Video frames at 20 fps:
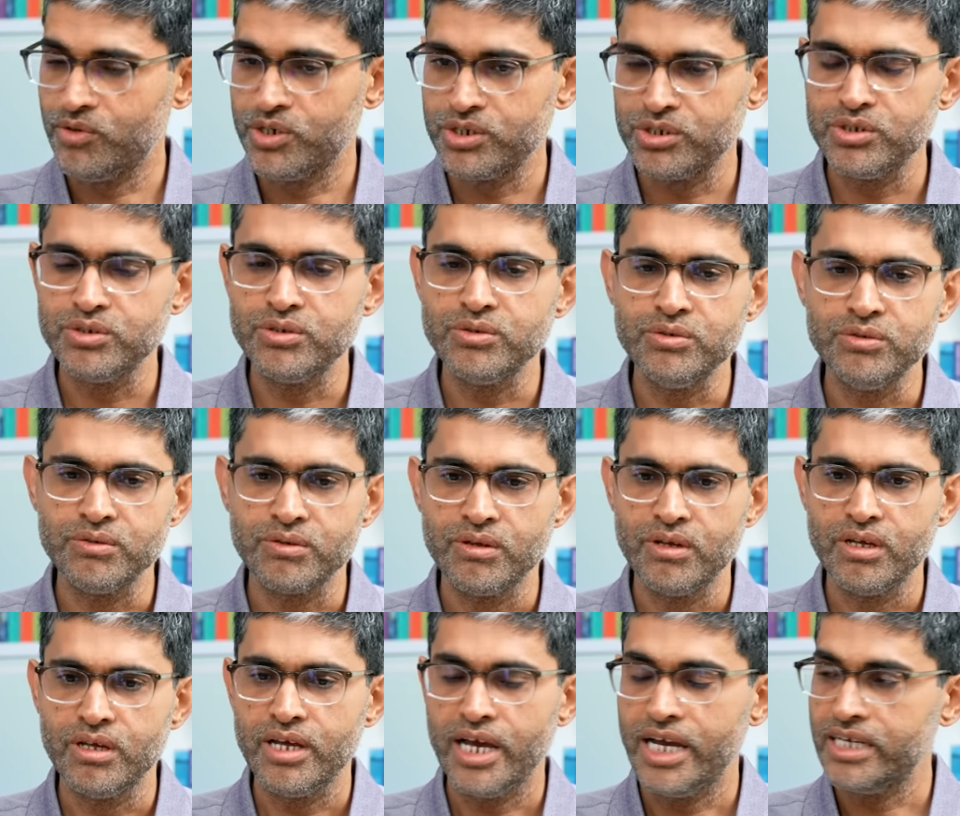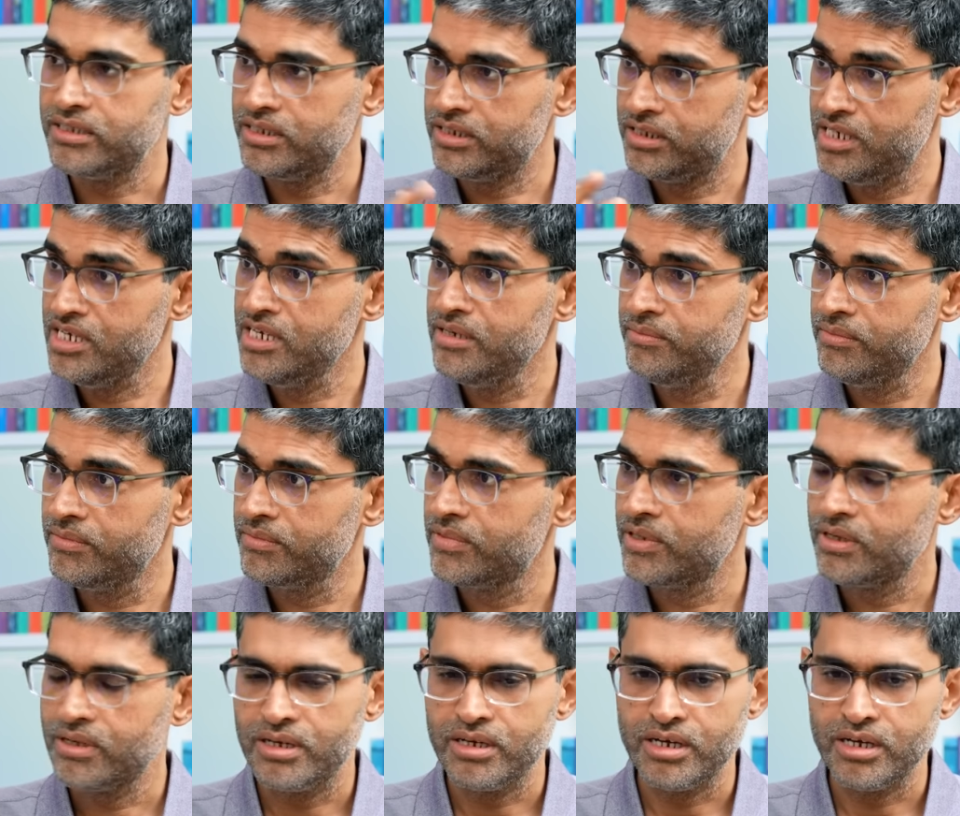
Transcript: what you do, as a team. Mm -hmm.